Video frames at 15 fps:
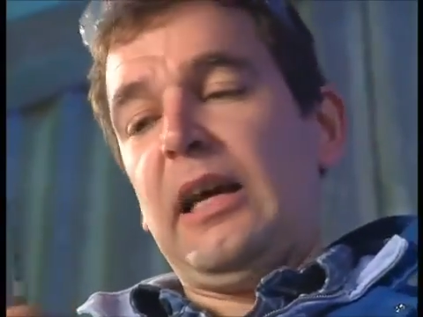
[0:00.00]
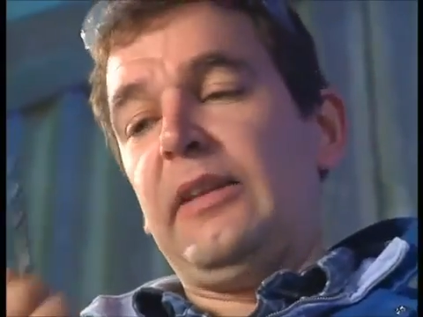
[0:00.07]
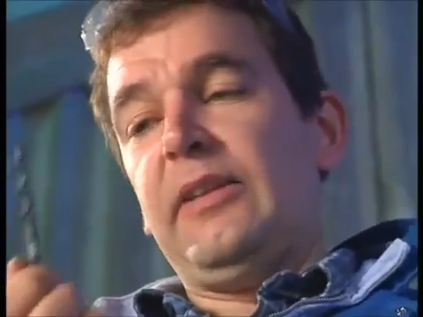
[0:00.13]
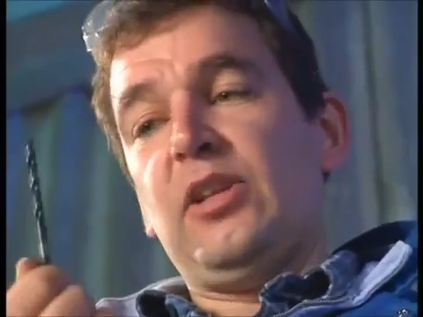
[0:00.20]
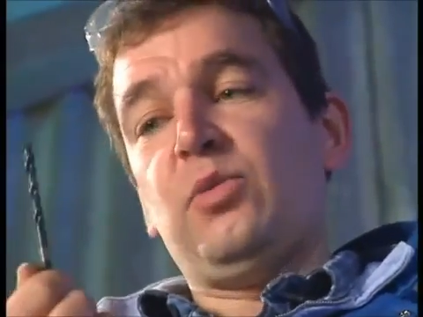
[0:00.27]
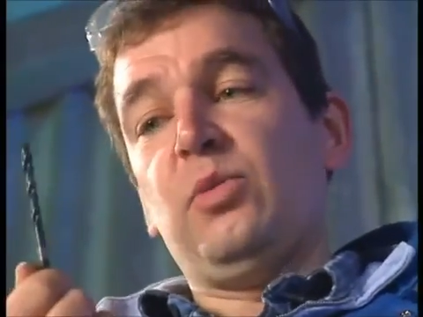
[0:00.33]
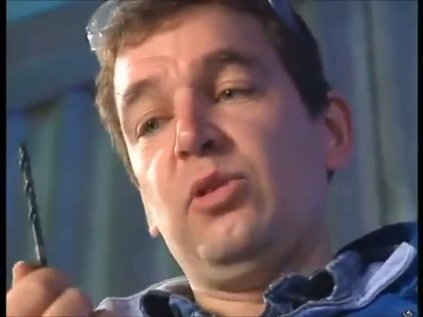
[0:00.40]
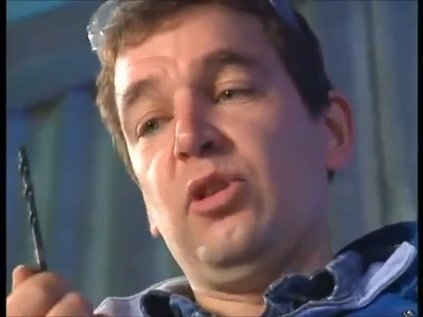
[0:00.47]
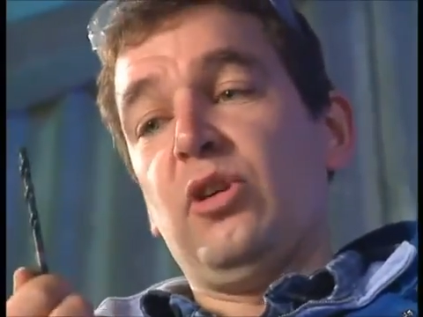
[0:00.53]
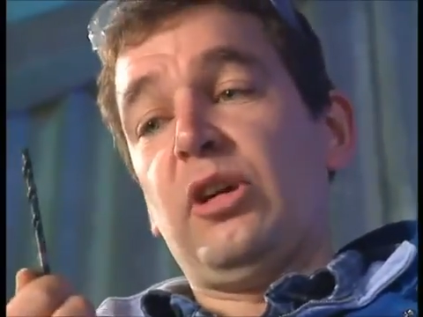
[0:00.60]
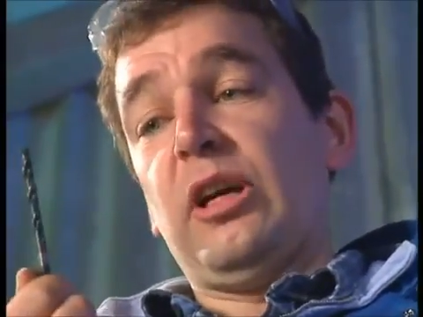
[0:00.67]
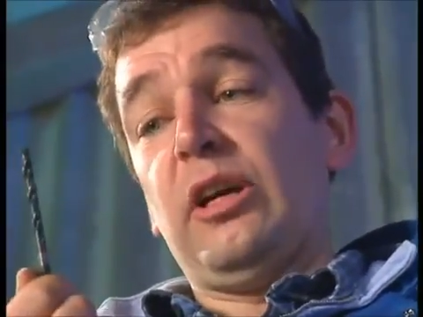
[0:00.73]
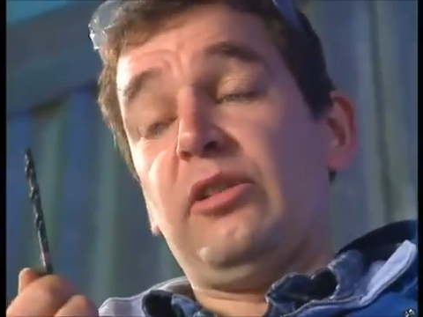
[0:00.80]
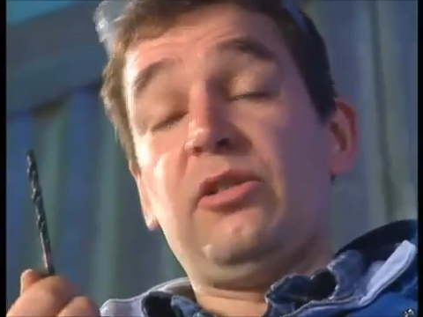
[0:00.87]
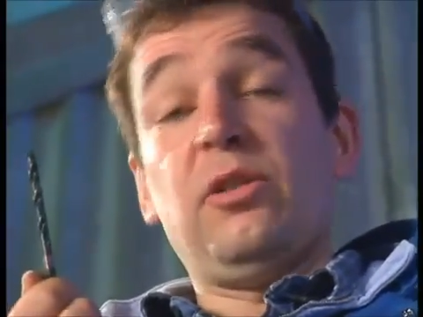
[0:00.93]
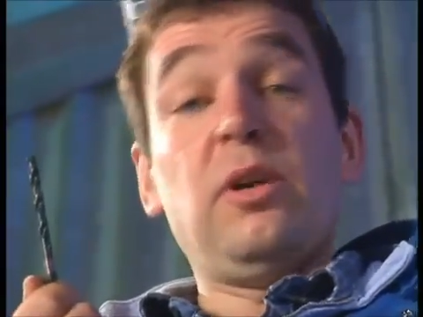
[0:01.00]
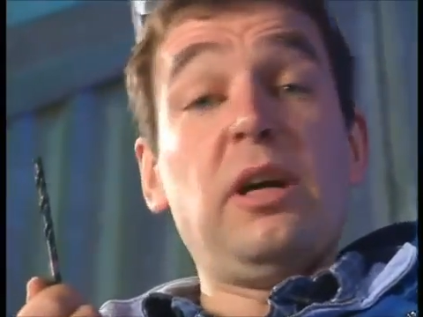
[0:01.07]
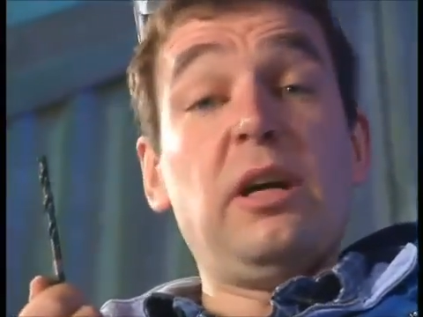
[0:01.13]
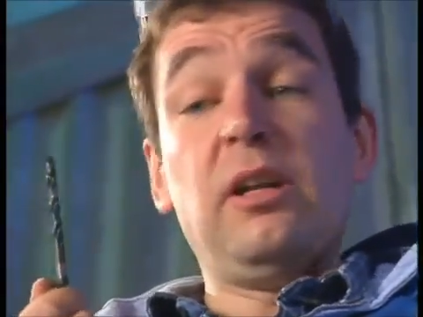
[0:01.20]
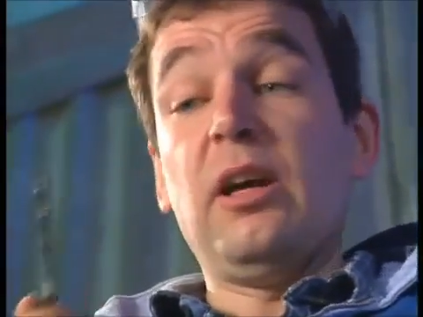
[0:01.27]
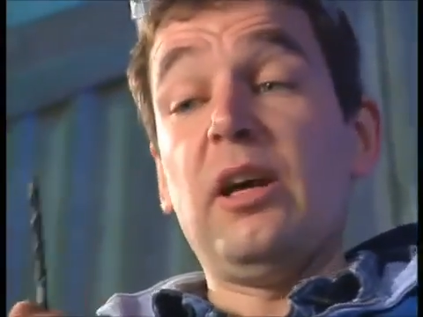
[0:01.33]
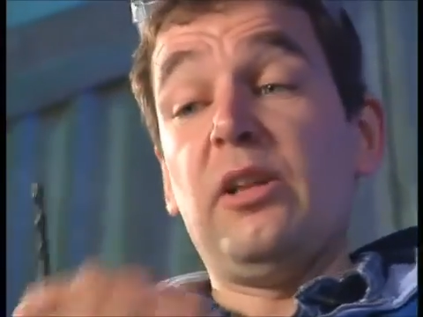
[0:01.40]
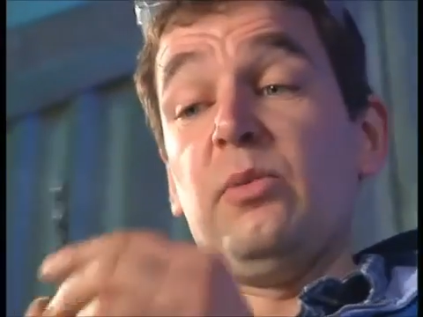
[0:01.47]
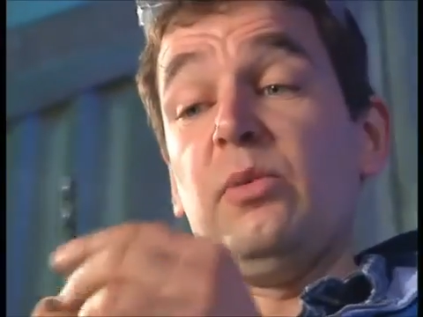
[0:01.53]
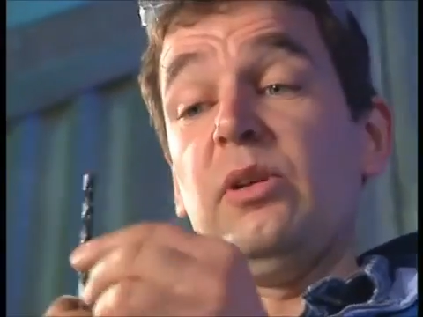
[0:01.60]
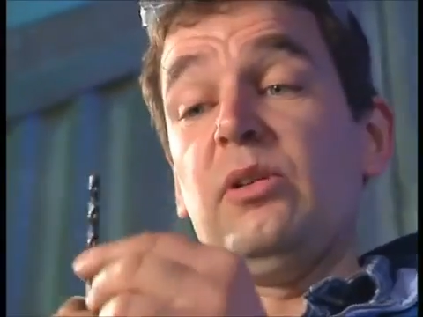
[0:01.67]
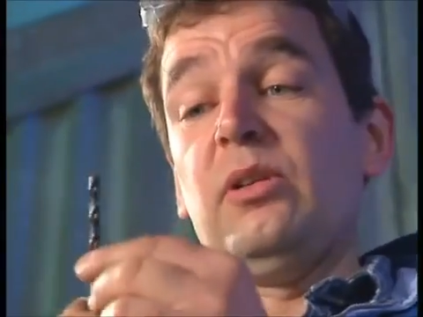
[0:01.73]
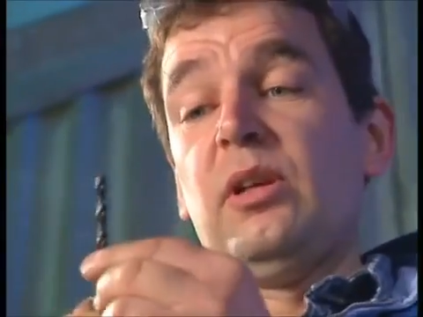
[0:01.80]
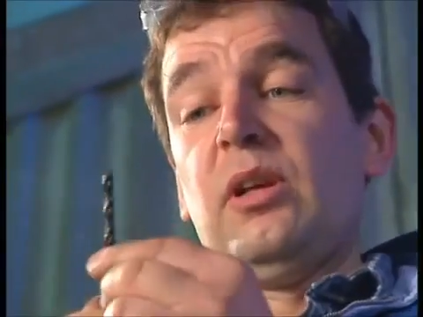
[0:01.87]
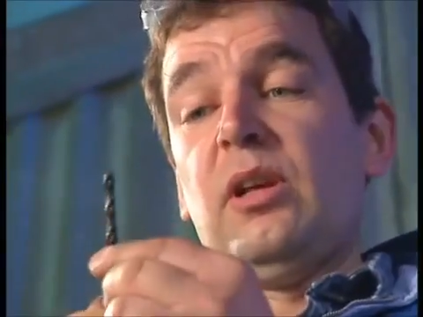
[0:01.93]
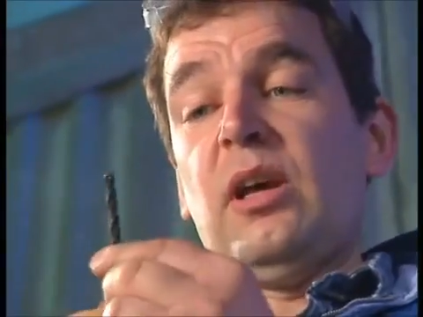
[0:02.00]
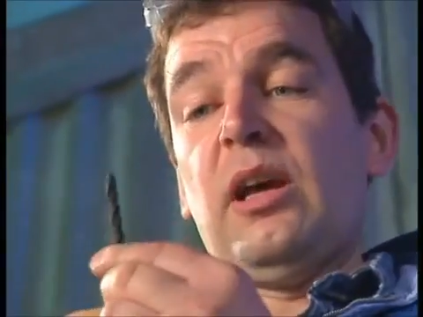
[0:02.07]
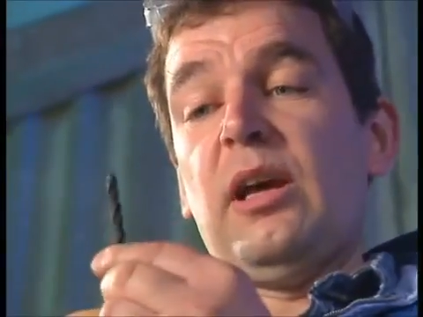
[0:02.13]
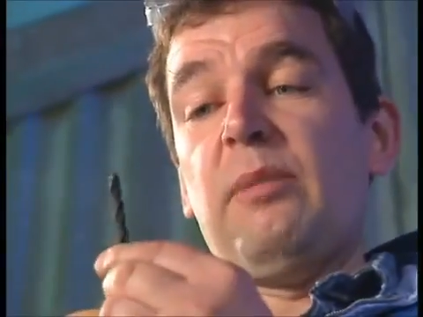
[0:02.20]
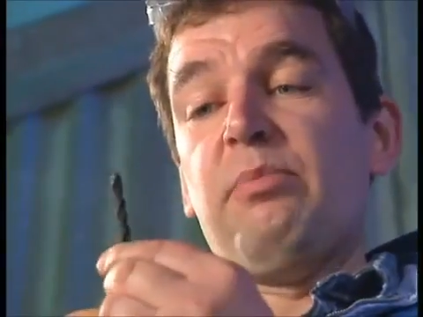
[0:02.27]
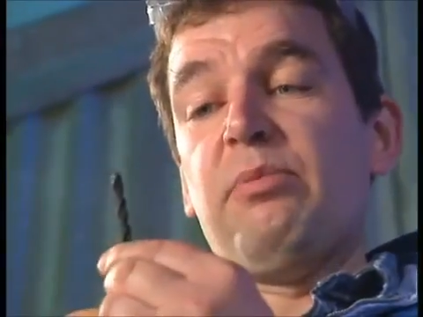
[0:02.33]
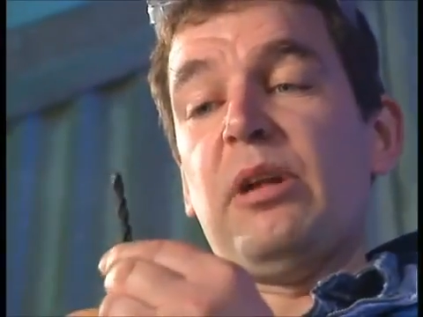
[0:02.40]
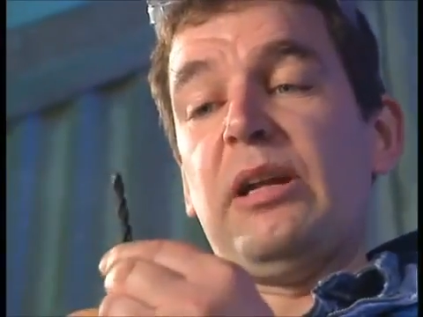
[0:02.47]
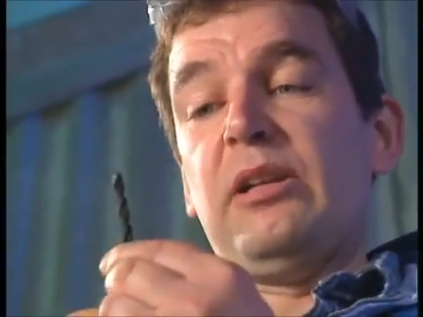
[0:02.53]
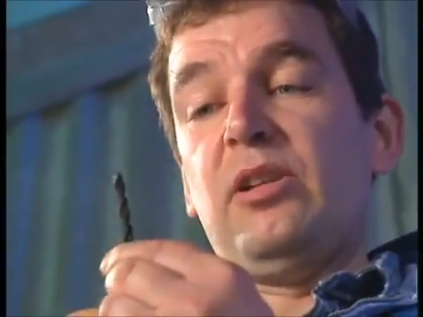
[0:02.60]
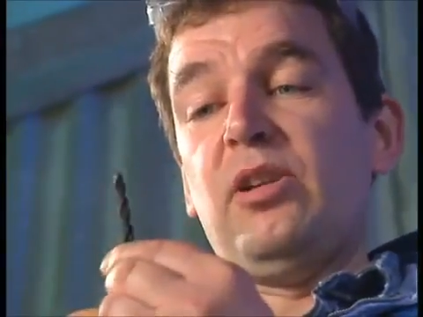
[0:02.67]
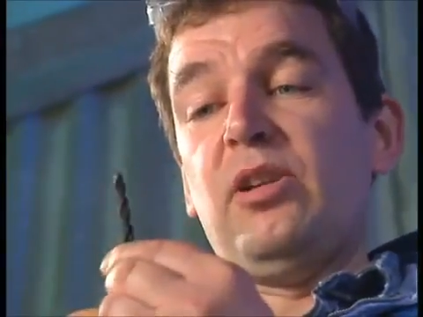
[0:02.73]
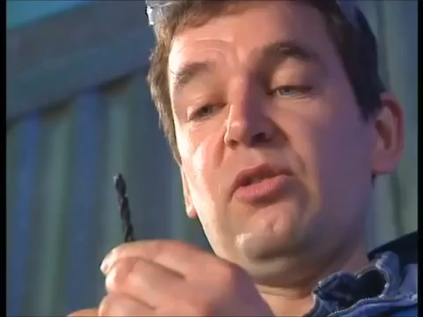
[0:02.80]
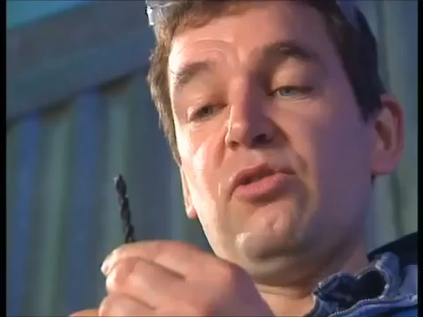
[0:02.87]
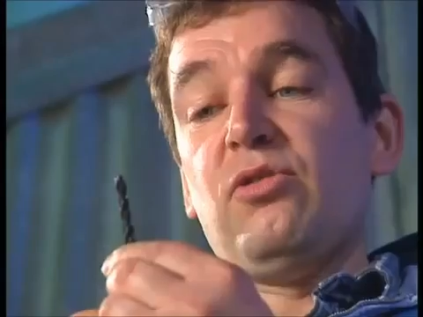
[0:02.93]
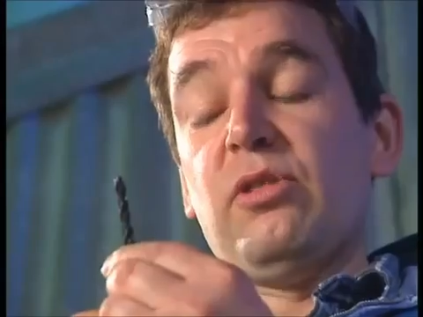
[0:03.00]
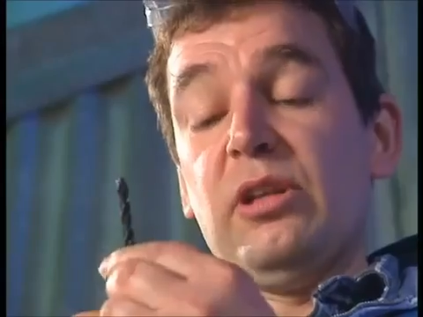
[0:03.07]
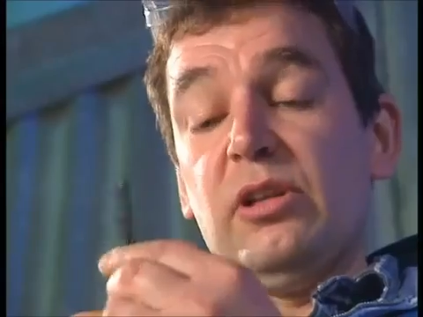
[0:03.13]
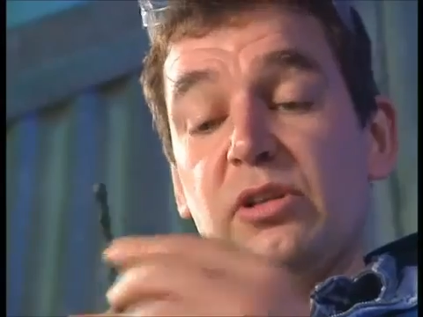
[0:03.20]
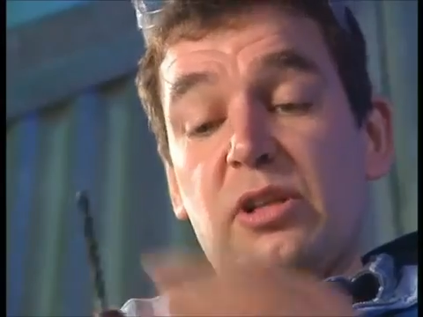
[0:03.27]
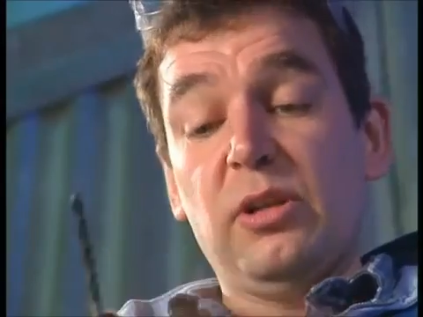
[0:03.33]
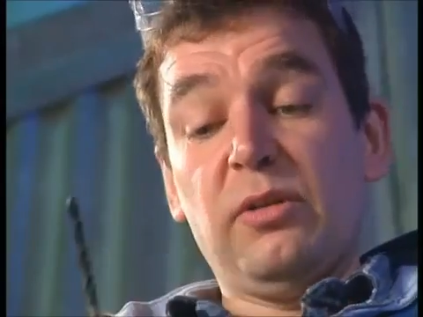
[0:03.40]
And this will not cut through it and neither will a brand new drill.